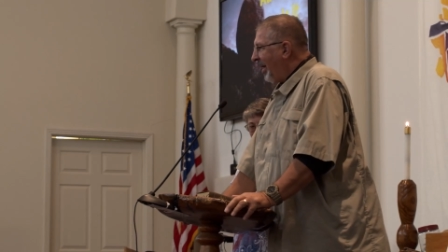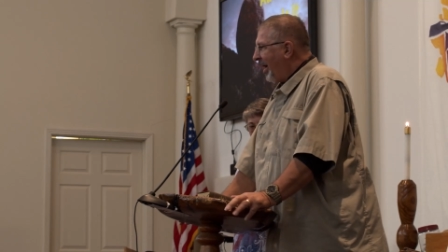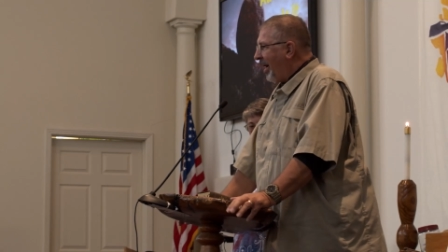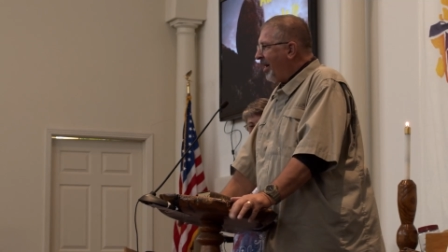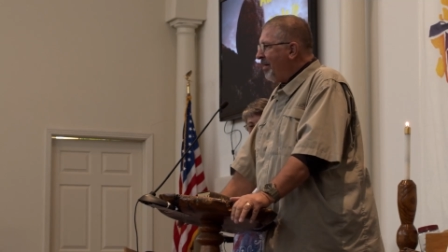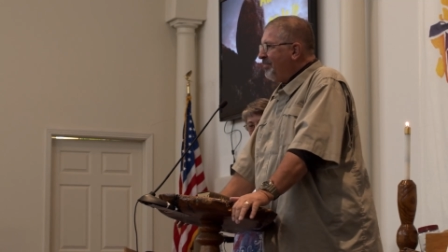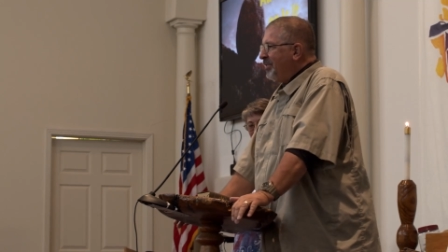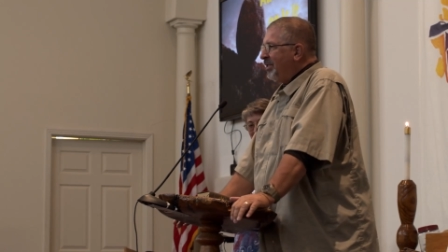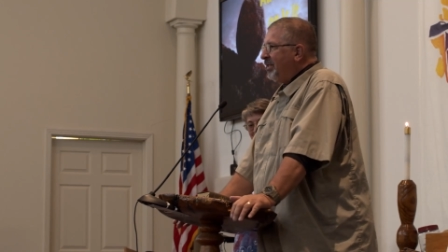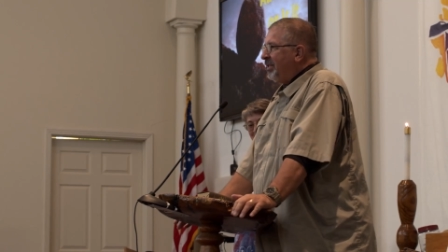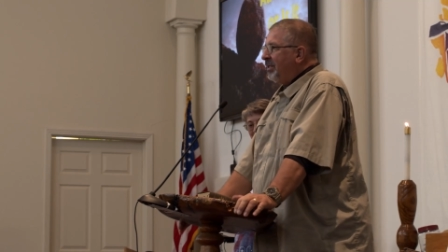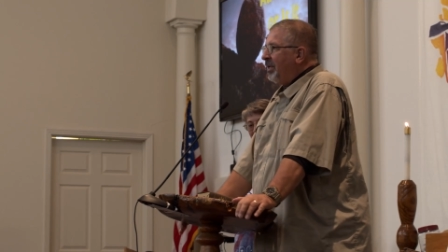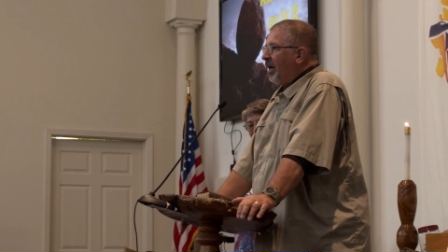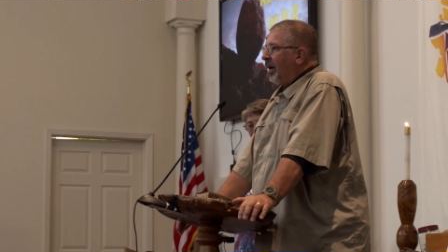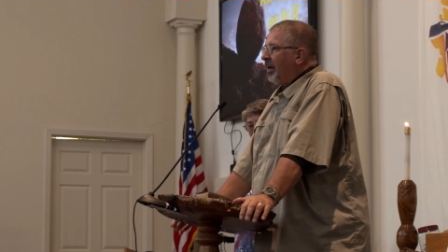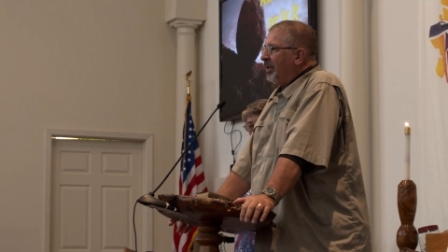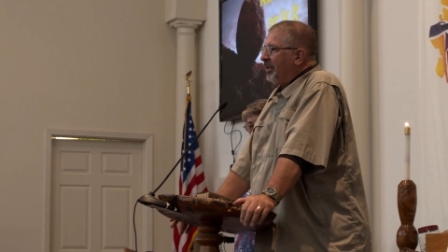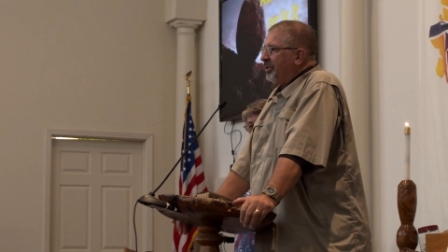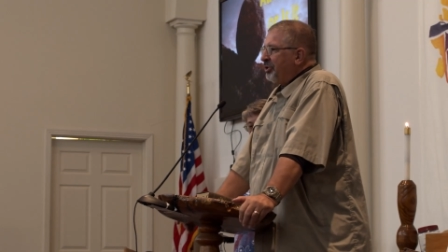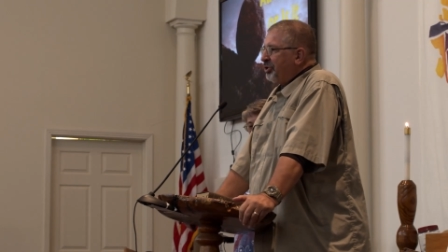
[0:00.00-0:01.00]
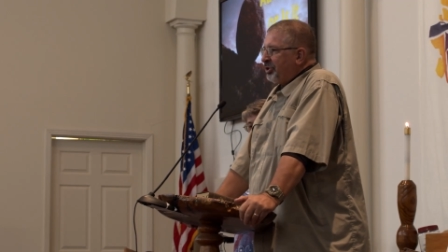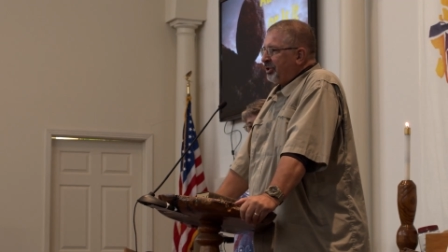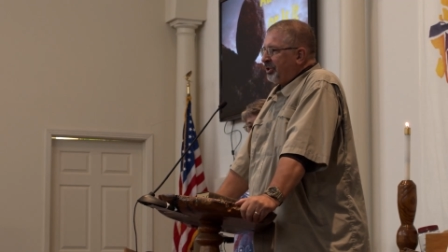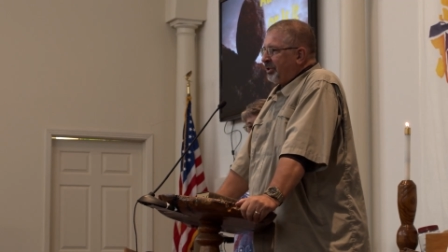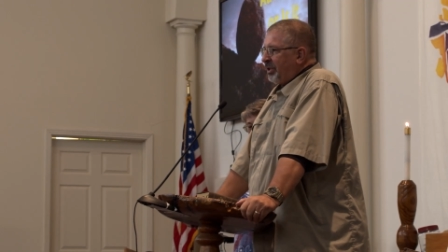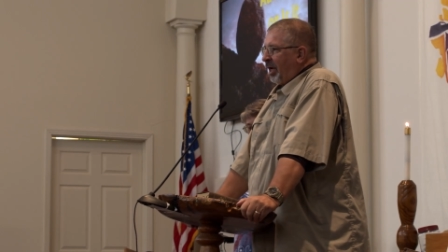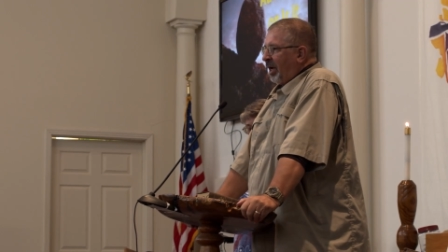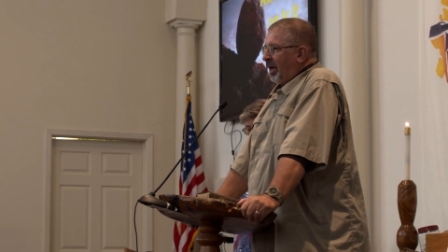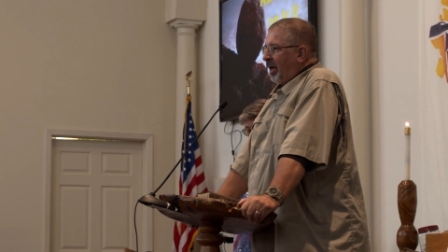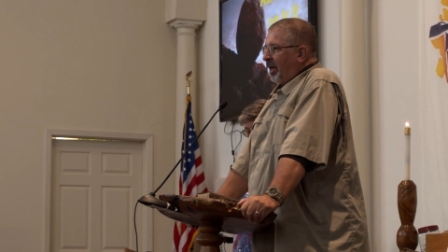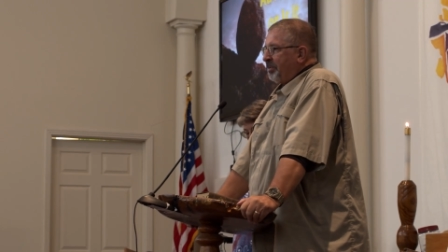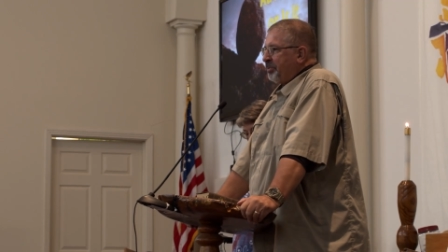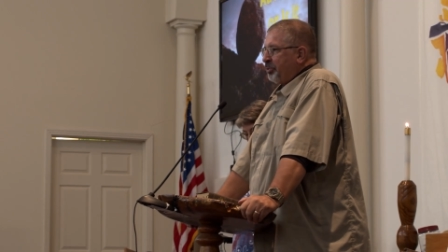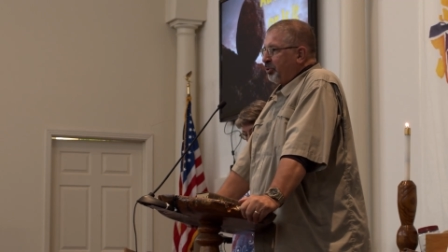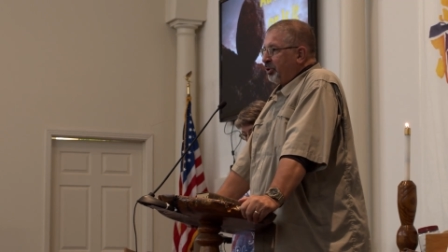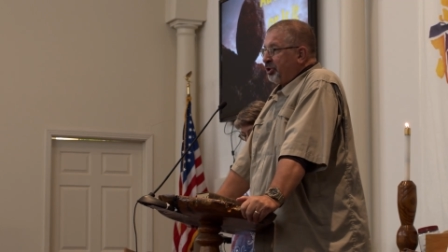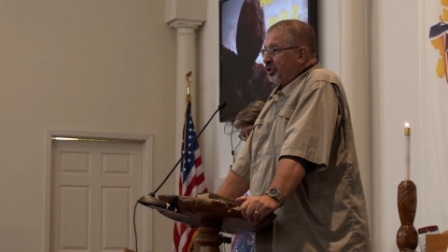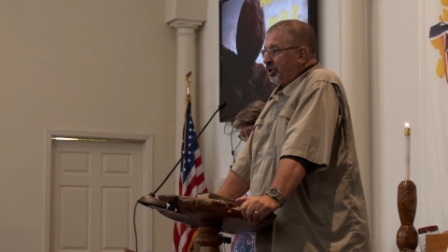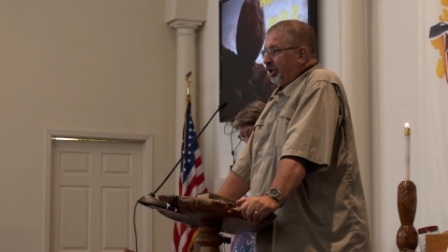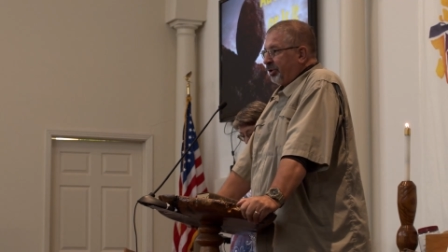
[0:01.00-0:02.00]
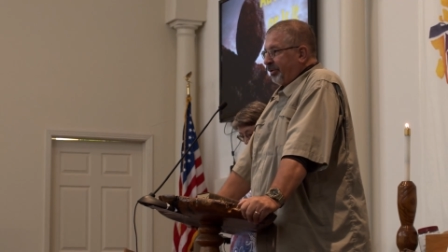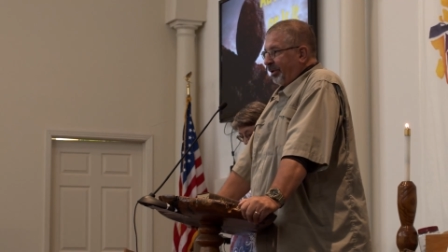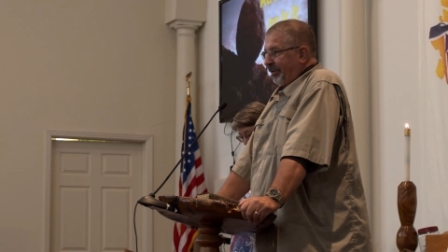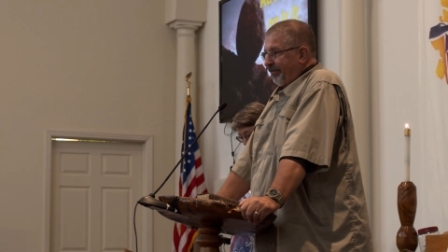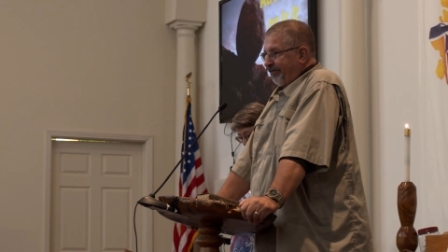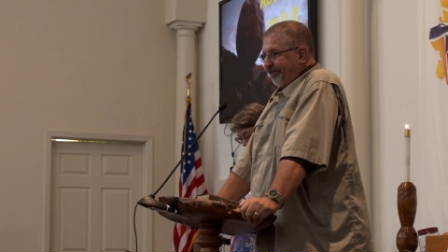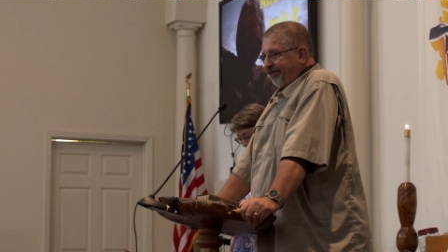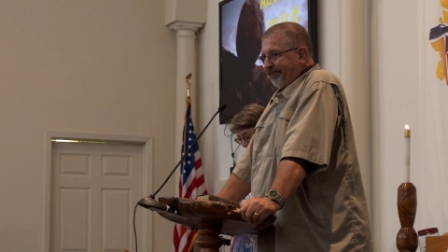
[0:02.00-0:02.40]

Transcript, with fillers: I'm the youngest of three children.